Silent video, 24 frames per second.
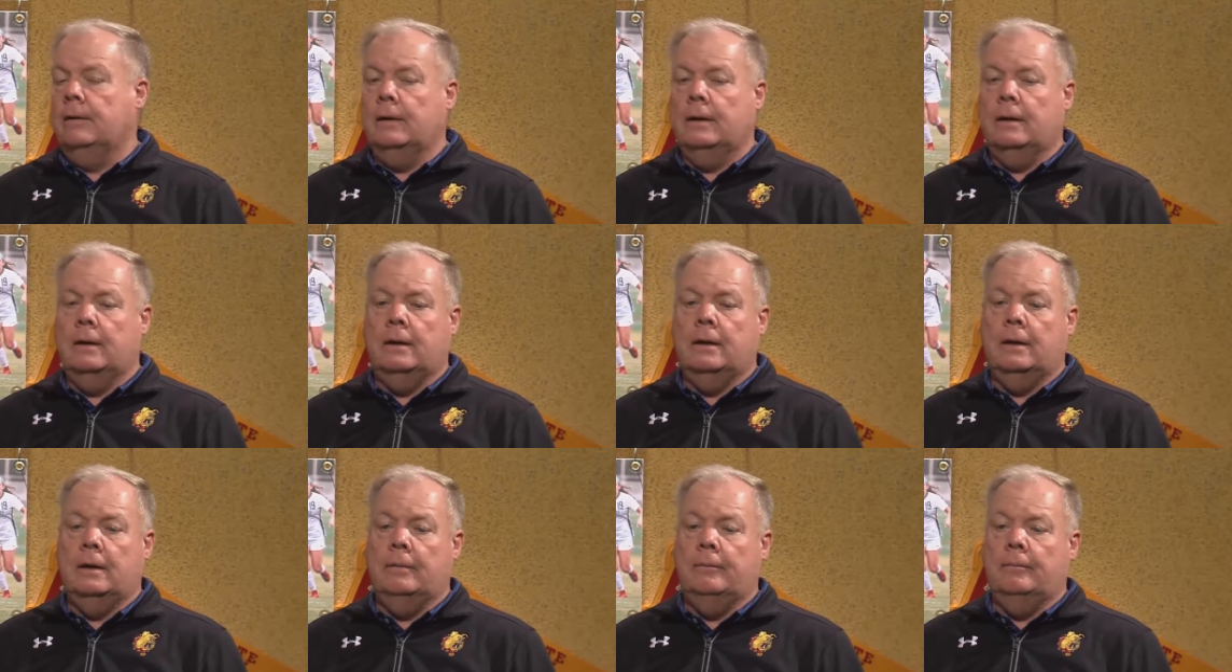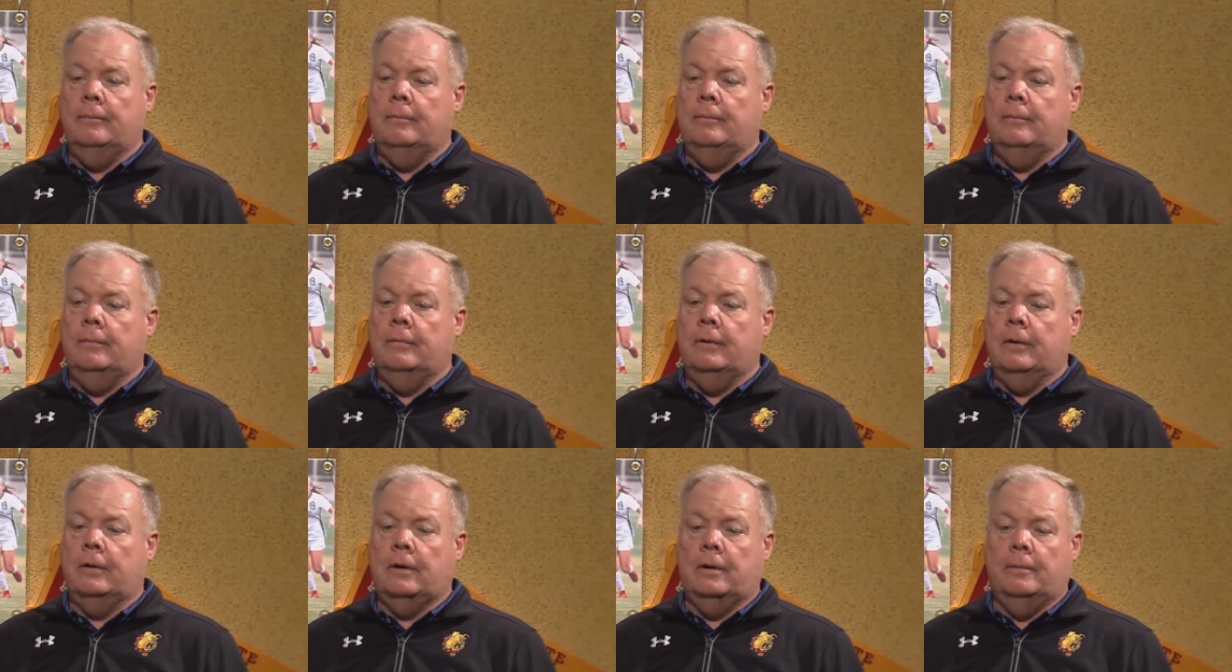Um,
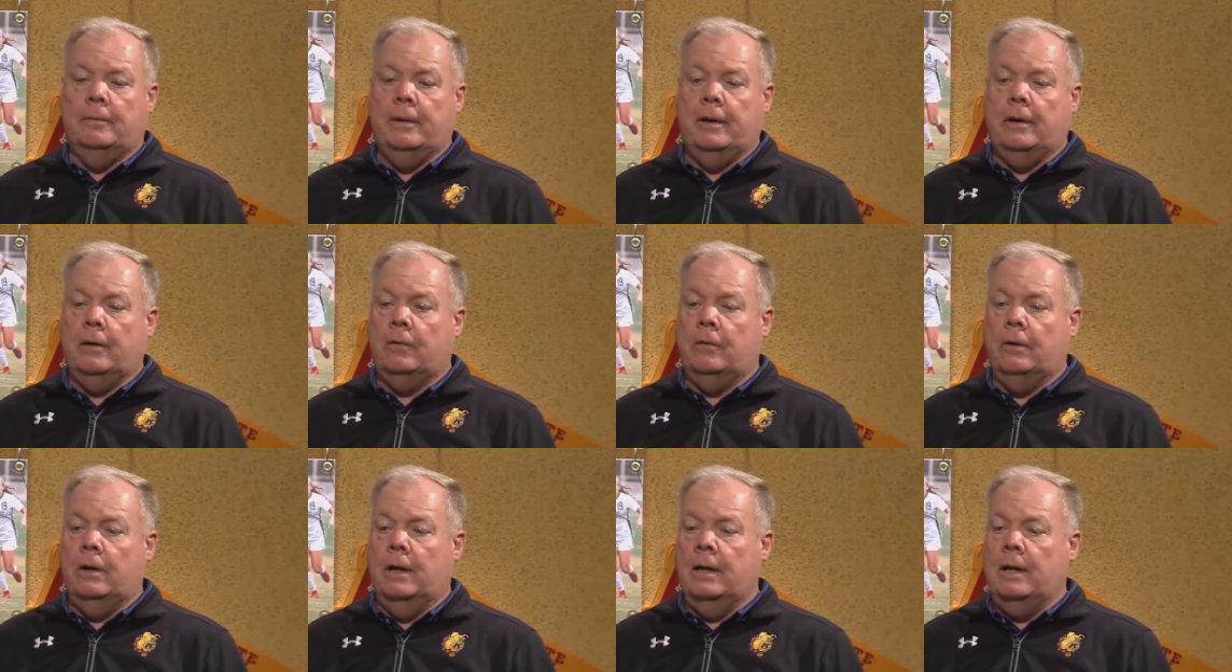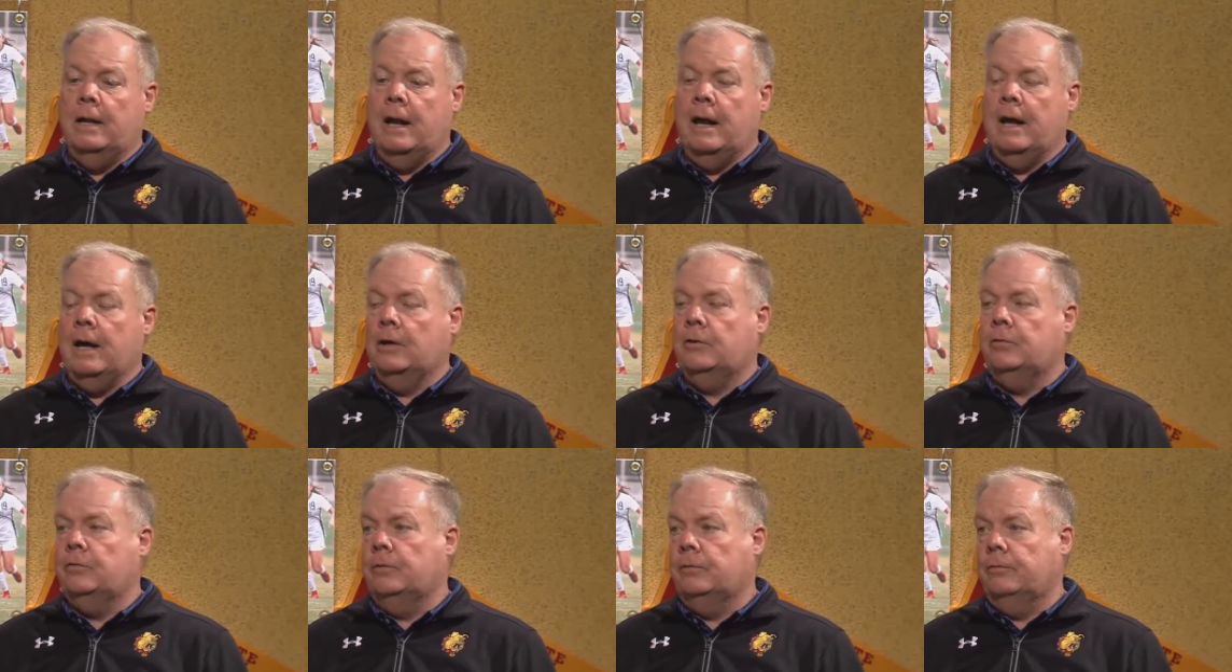they're going to be a, a,
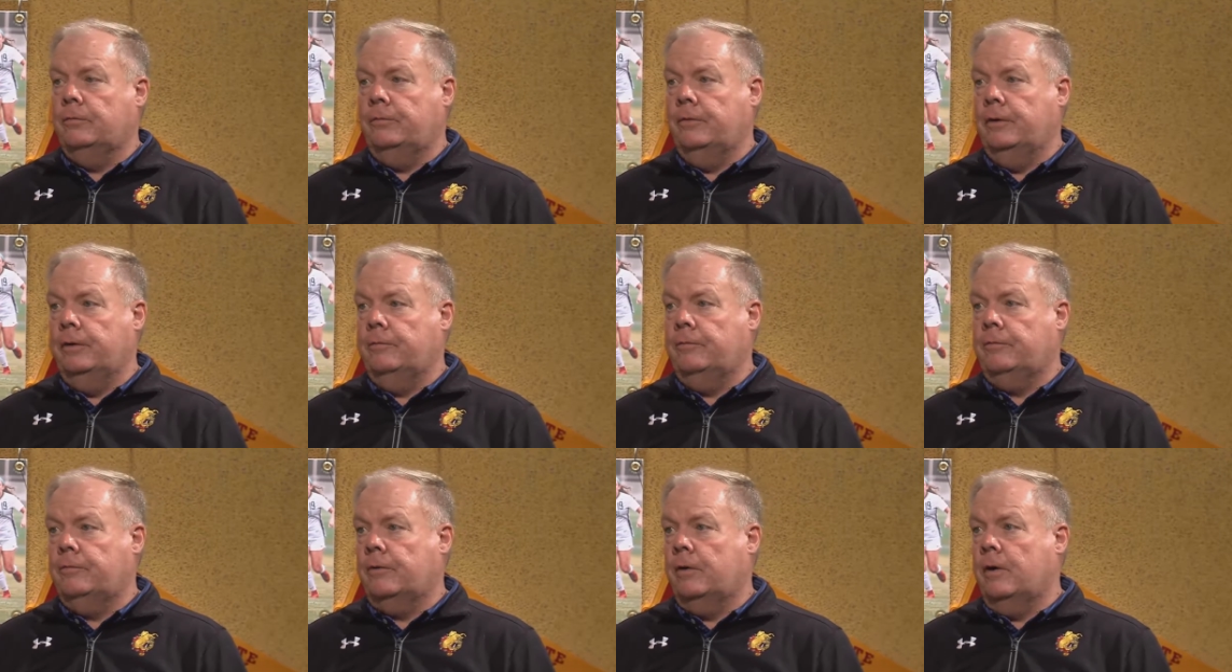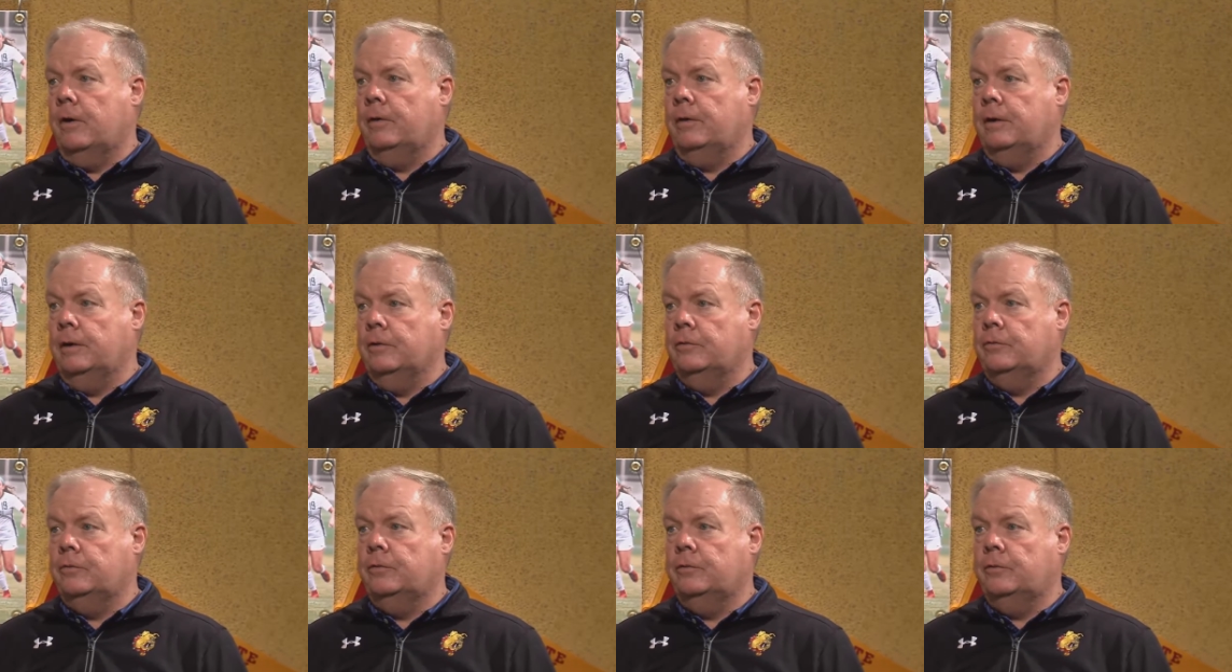natural fit for all the
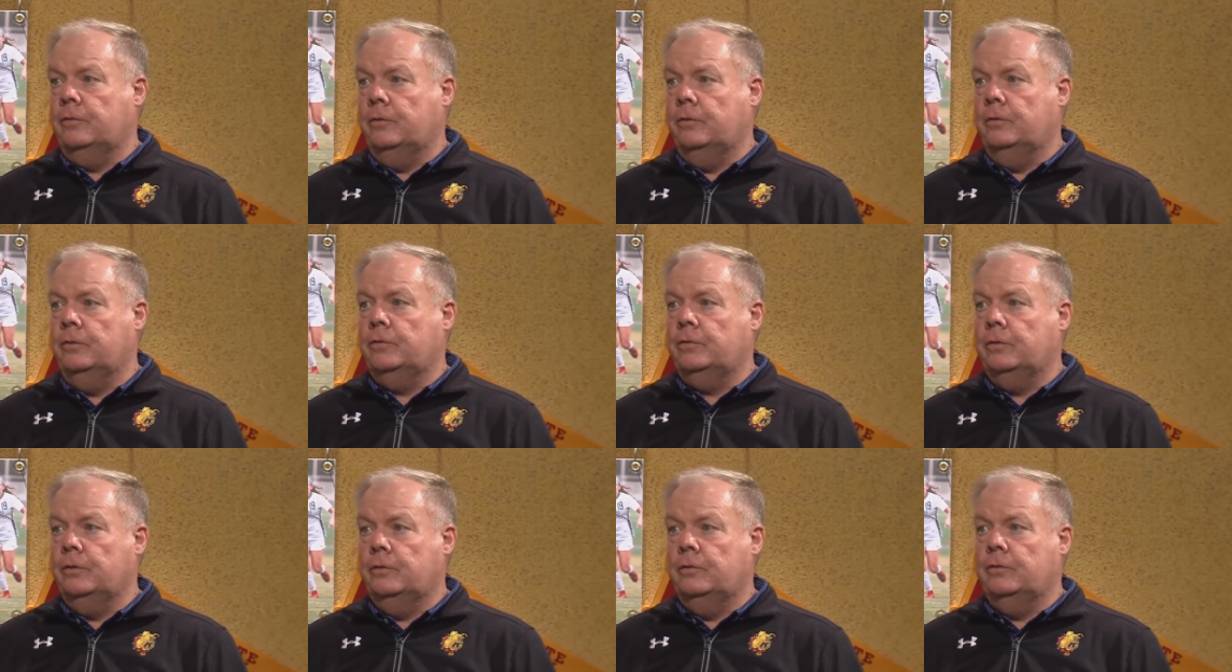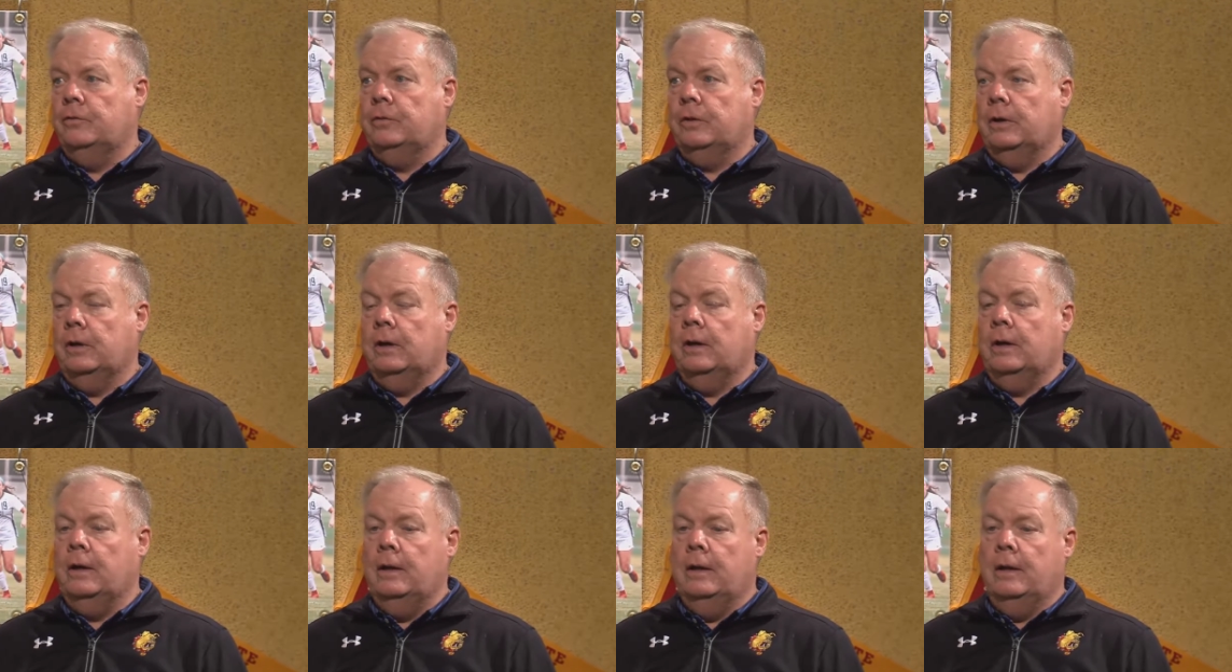institutions
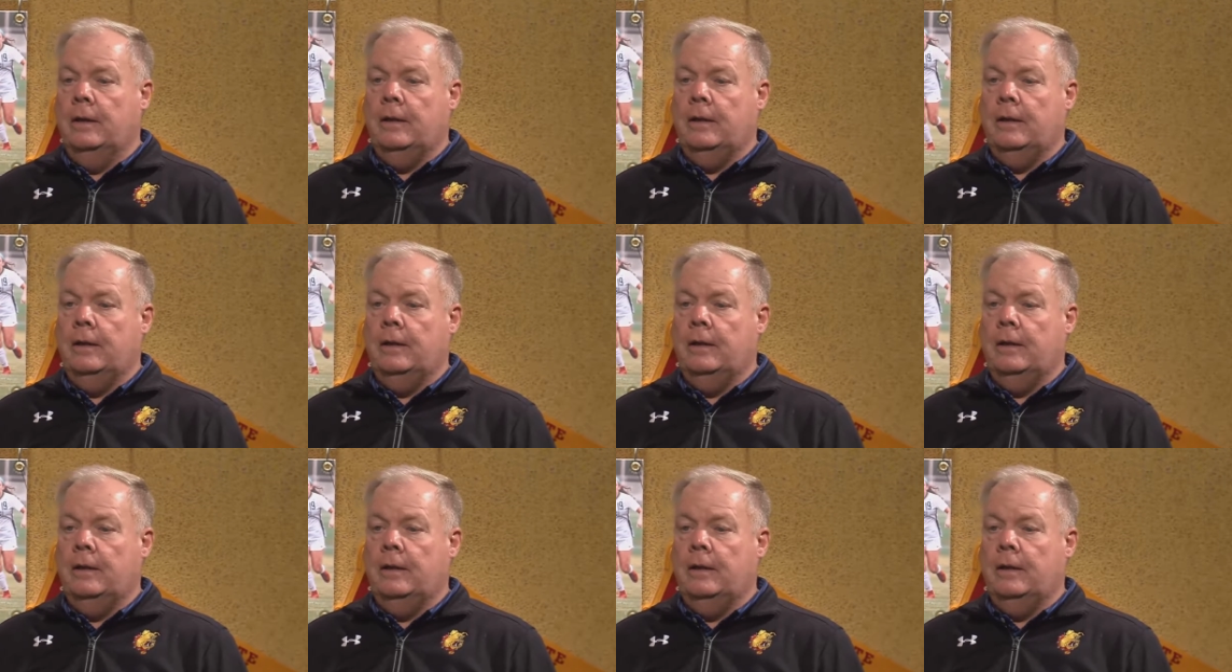uh,